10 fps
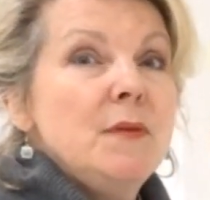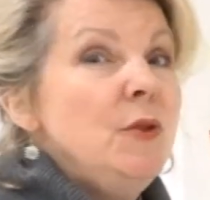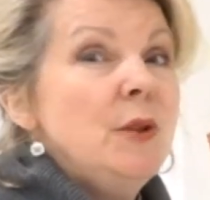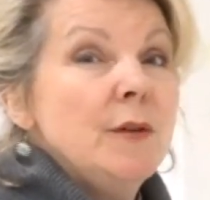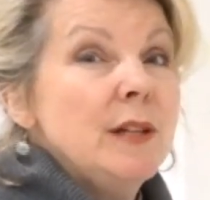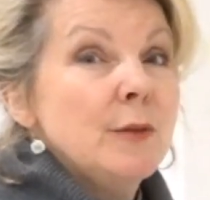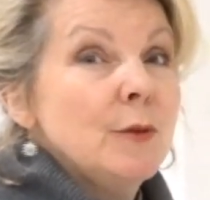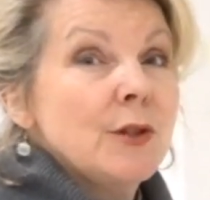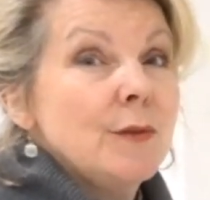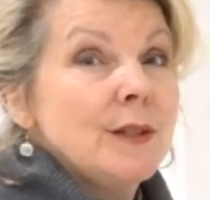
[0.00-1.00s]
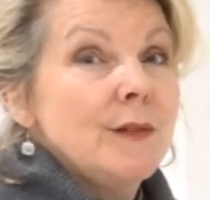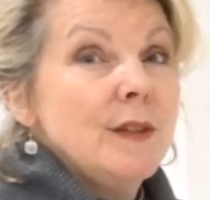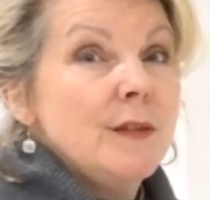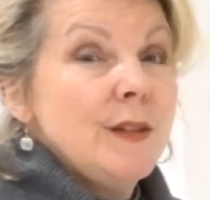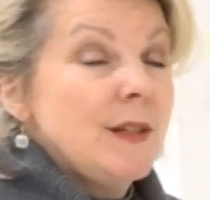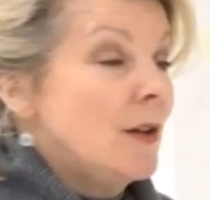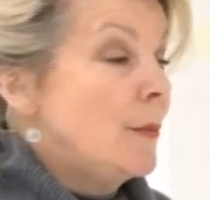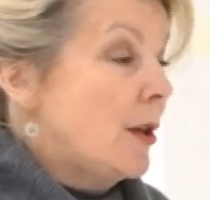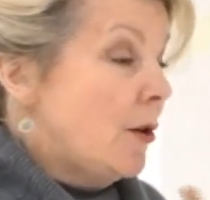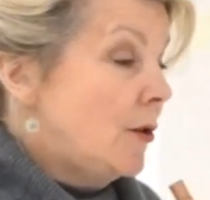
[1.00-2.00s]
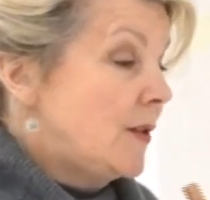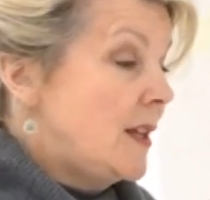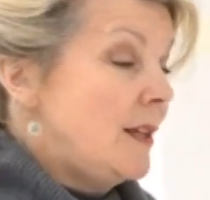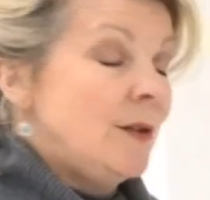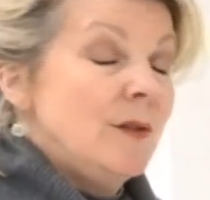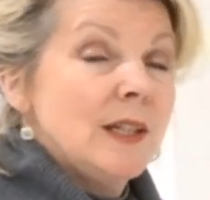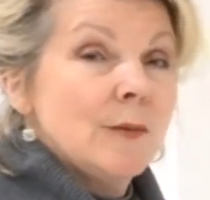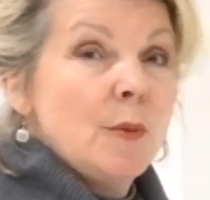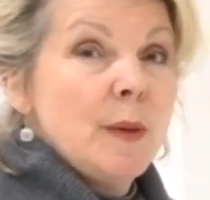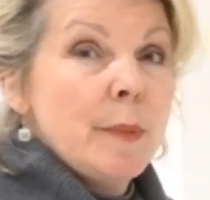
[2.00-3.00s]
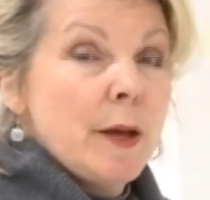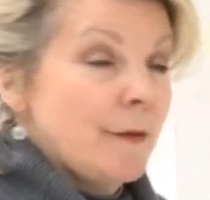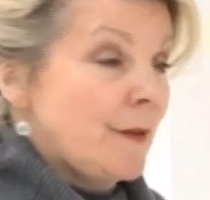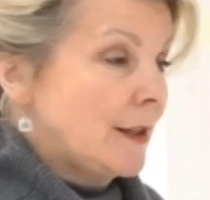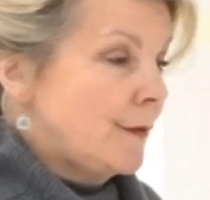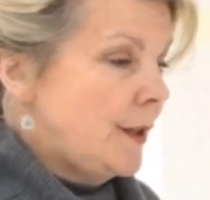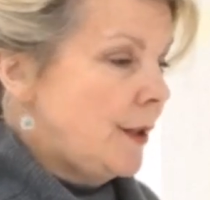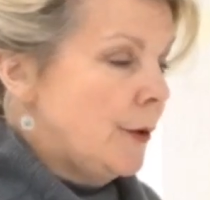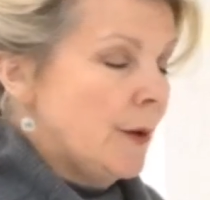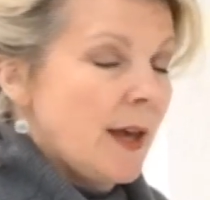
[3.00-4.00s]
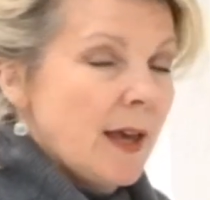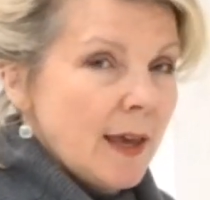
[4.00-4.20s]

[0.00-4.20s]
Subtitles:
you don't need to watch the rest of this video because these units will be perfect for you.